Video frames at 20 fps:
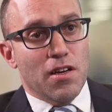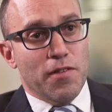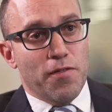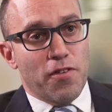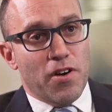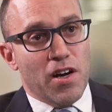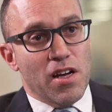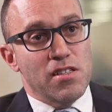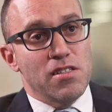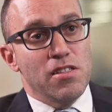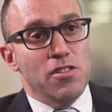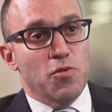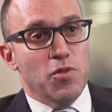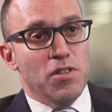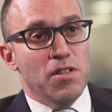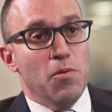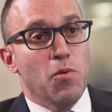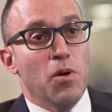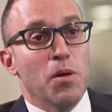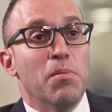thing for us is
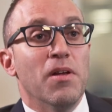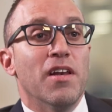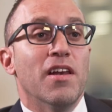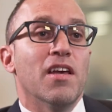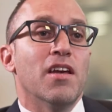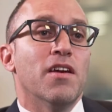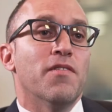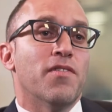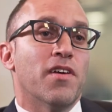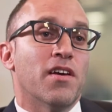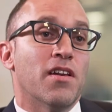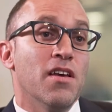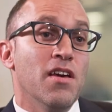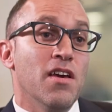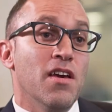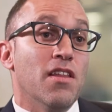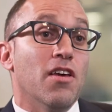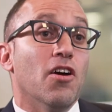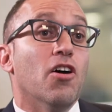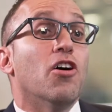we, we believe that
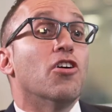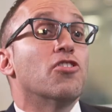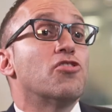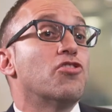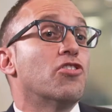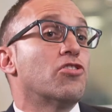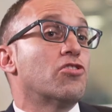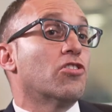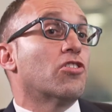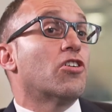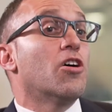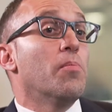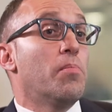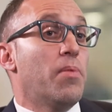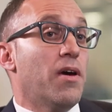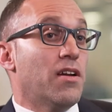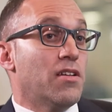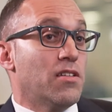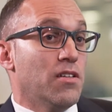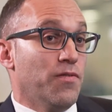there are certain
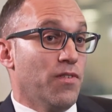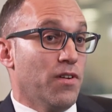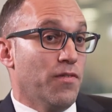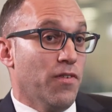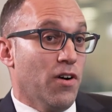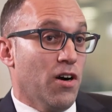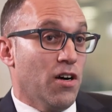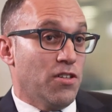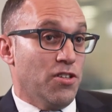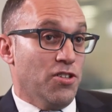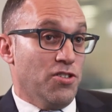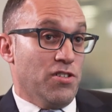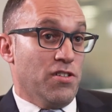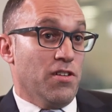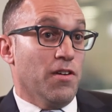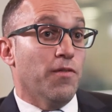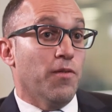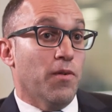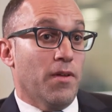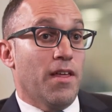competitive advantages
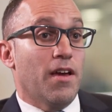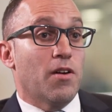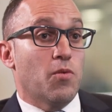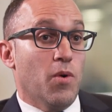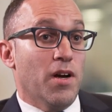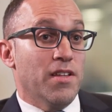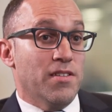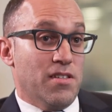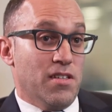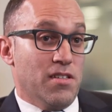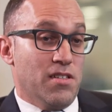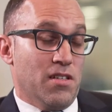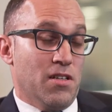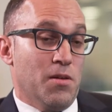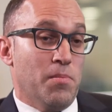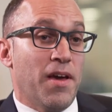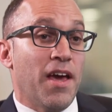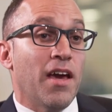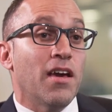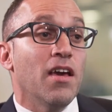of, that one sits in
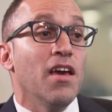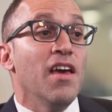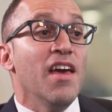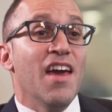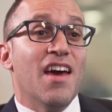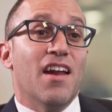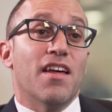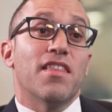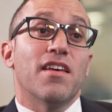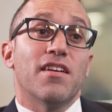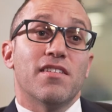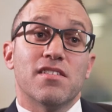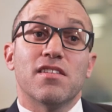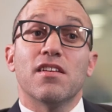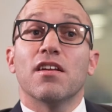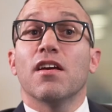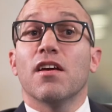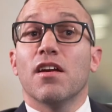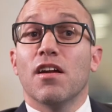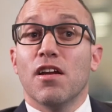a bank. And I think
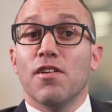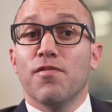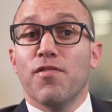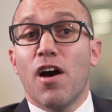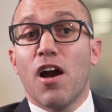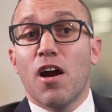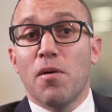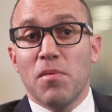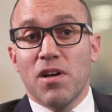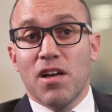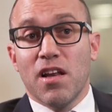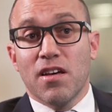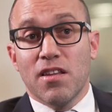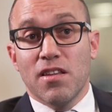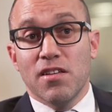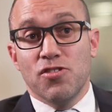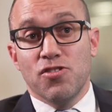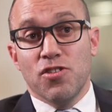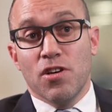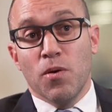sitting in an environment like
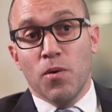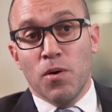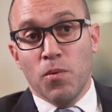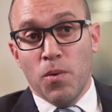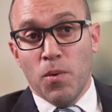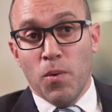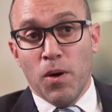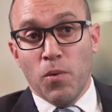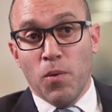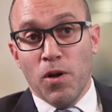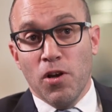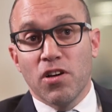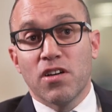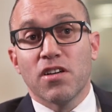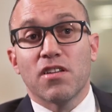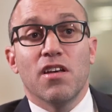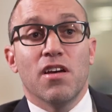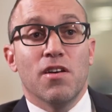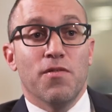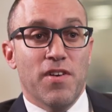this, you know, when we, when we
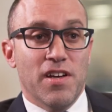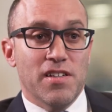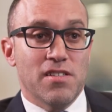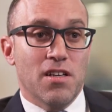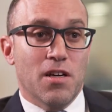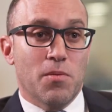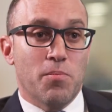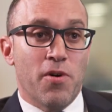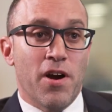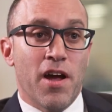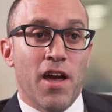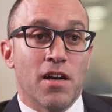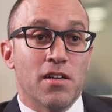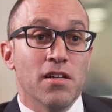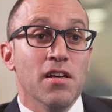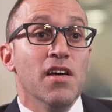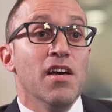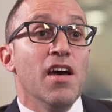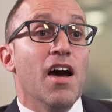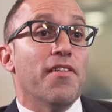look at the Investec
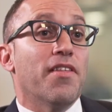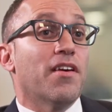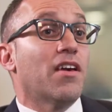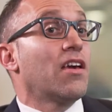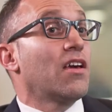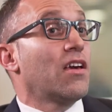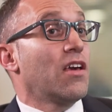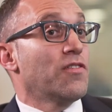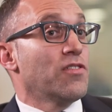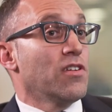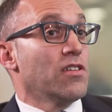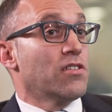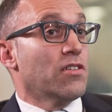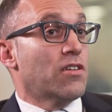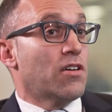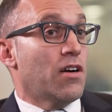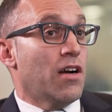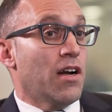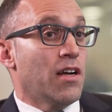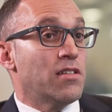brand, I think it gives us a
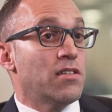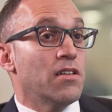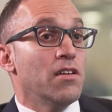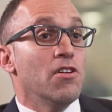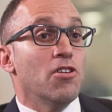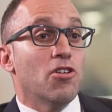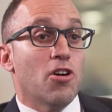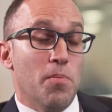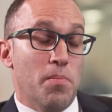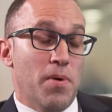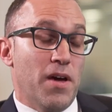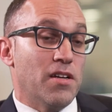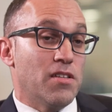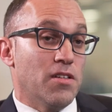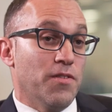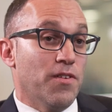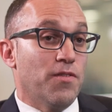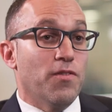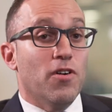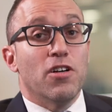great
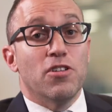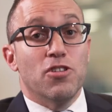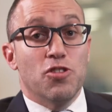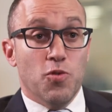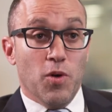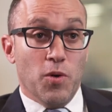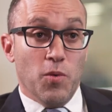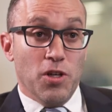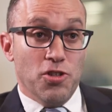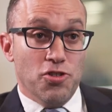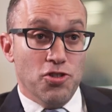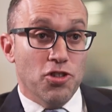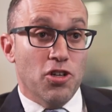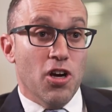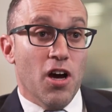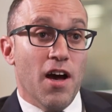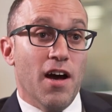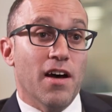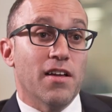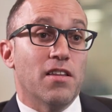competitive advantage when we do
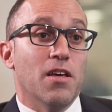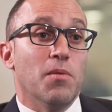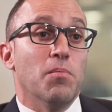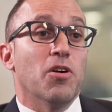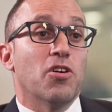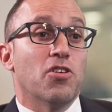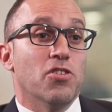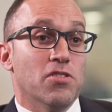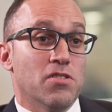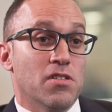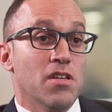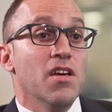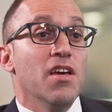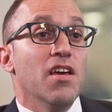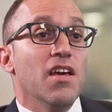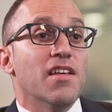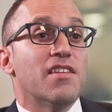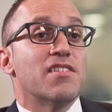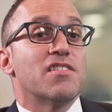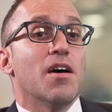go out there because
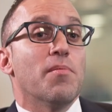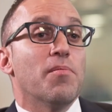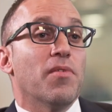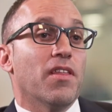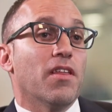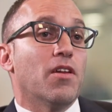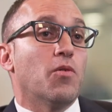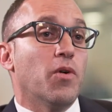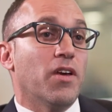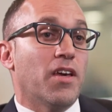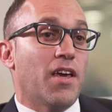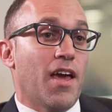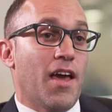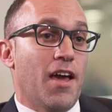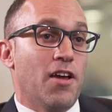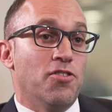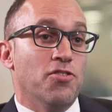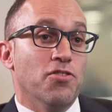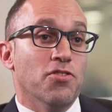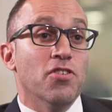it's something that we
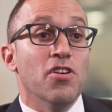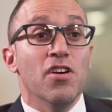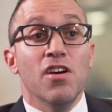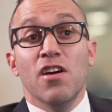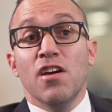can do